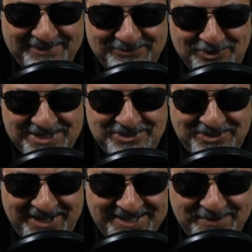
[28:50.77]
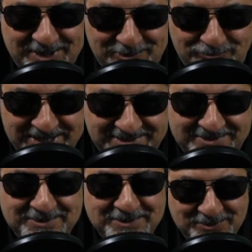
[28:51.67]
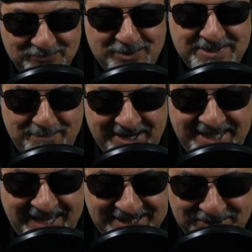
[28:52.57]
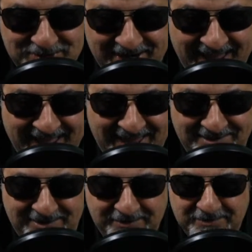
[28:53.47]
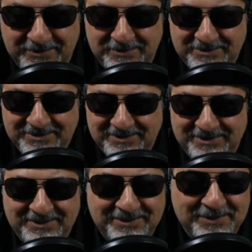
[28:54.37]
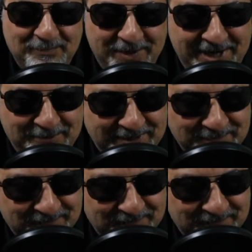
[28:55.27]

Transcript: rest your case. I'm gonna rest rest my case on your head. But anyway,